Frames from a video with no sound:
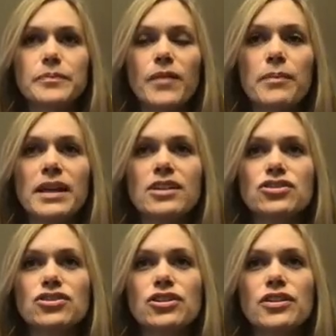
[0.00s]
making
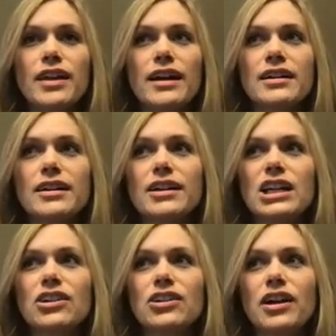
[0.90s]
sure that
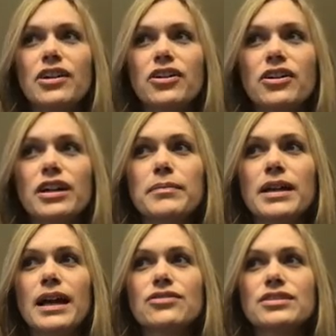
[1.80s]
your email
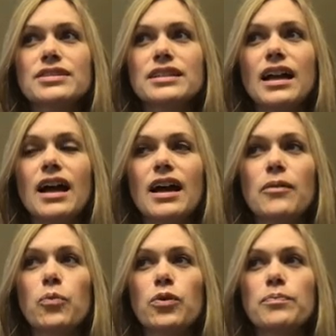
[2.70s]
address
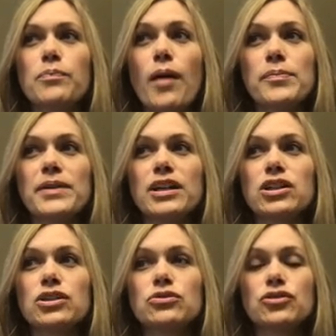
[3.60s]
would probably
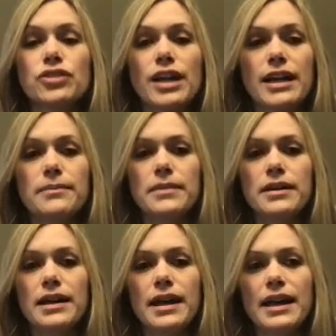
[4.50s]
include your name
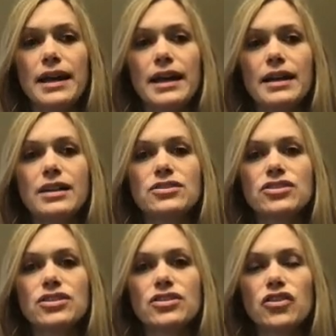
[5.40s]
and
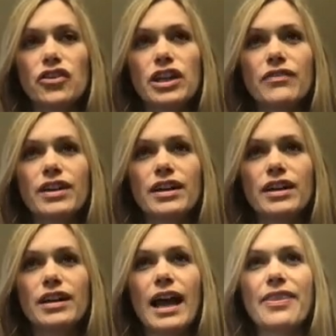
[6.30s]
leave it
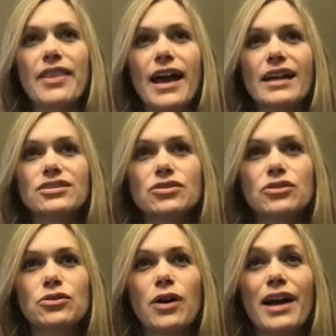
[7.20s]
at that.
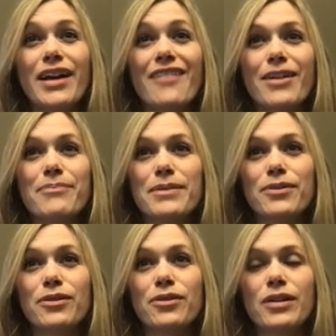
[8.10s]
So I have had
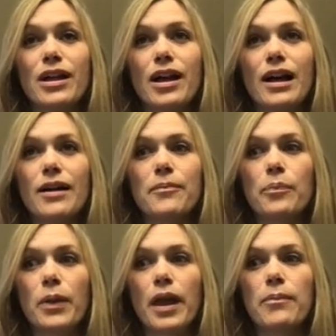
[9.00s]
people
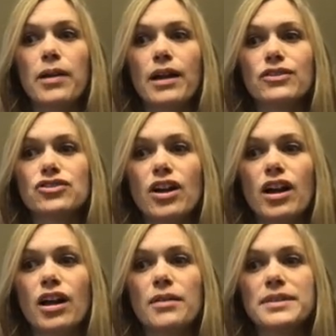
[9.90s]
apply for
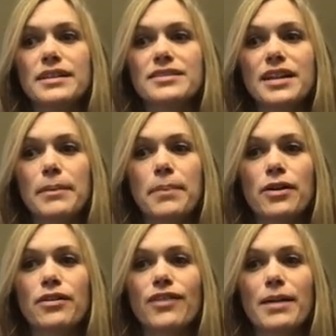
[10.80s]
jobs and it's like
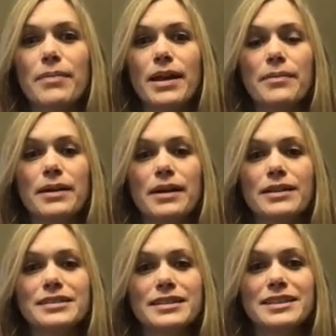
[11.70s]

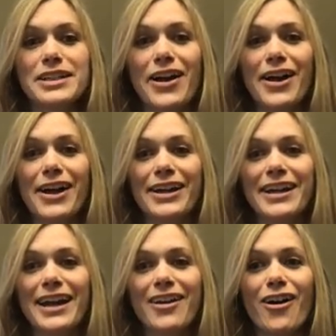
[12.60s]

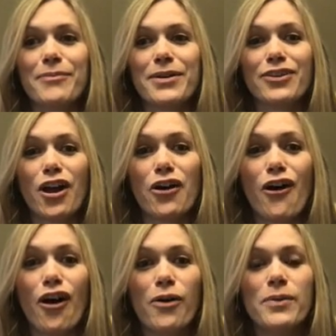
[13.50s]

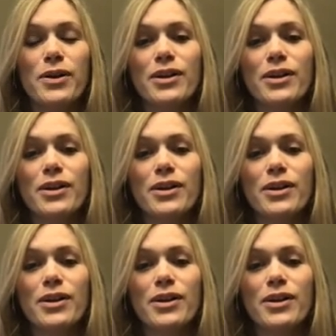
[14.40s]
butterflybaby69@hotmail.com.